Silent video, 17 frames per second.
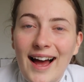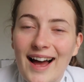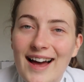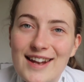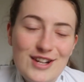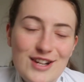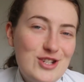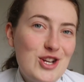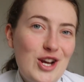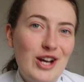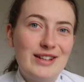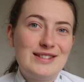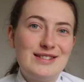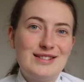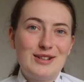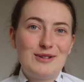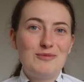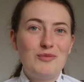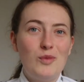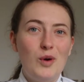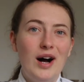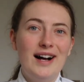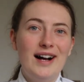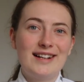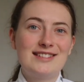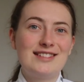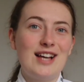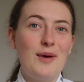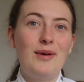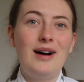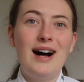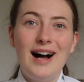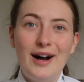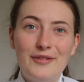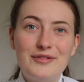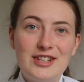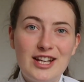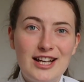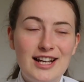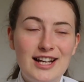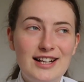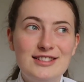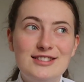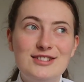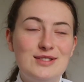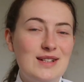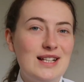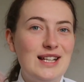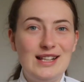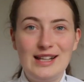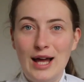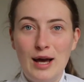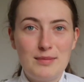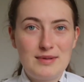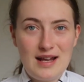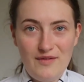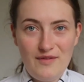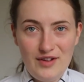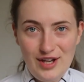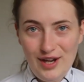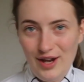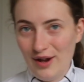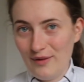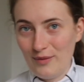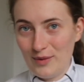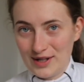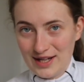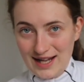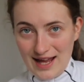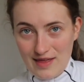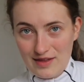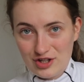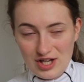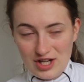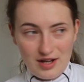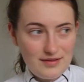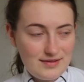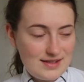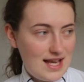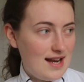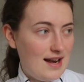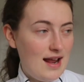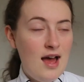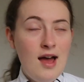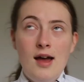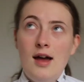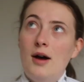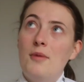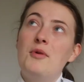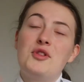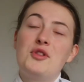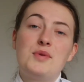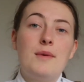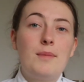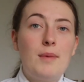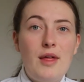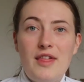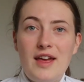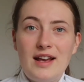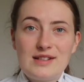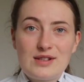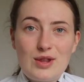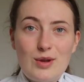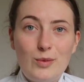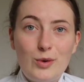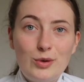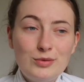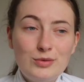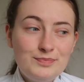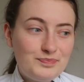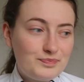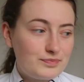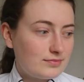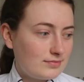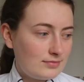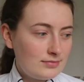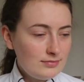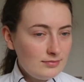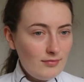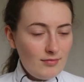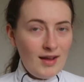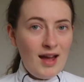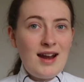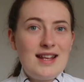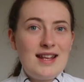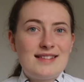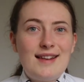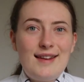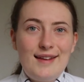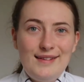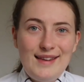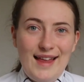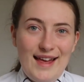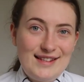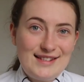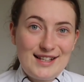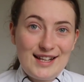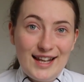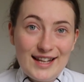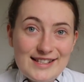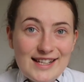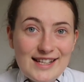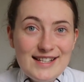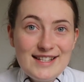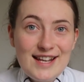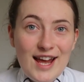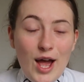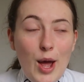and it just works. I will have to do a little update video when I get the shelves in and once we put things on the wall and it's a little less cluttered.